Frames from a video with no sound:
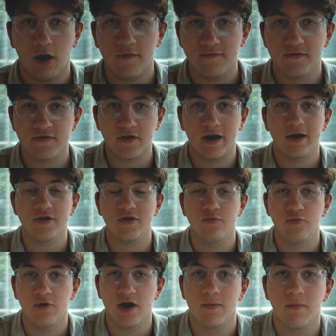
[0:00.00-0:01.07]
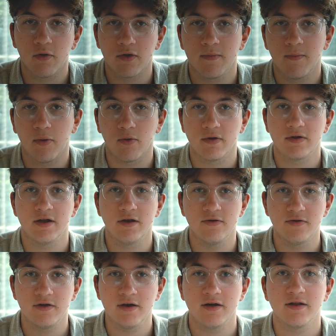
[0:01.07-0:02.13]
offers are actually way more important than
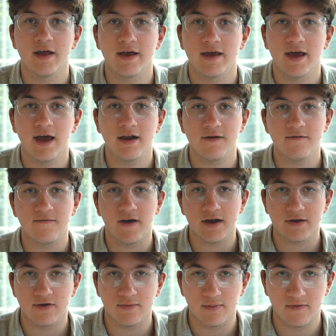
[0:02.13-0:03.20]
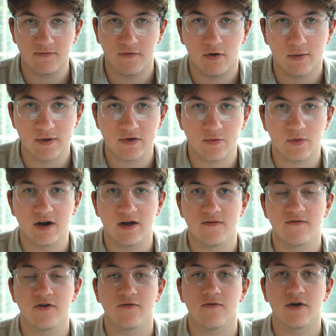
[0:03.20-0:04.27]
you think. They can affect your performance
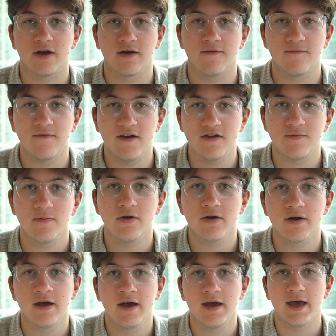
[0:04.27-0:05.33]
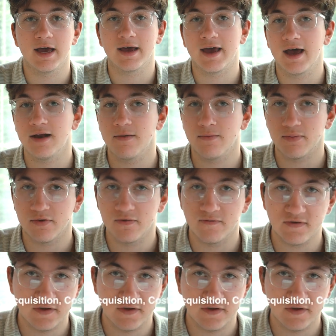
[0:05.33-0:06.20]
whenever you're running on Facebook. It can improve